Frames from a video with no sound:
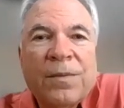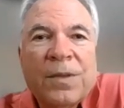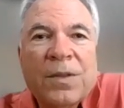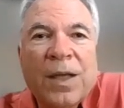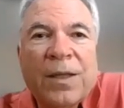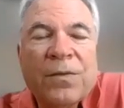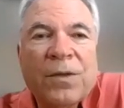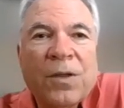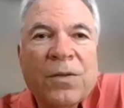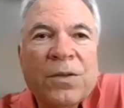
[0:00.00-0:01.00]
sinus
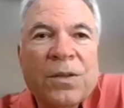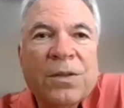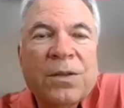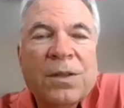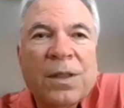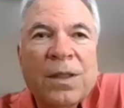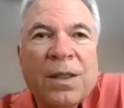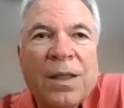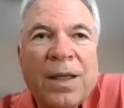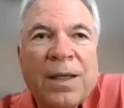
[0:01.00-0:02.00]
venosus
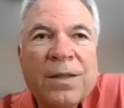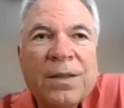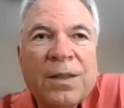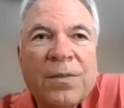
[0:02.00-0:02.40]
ASD,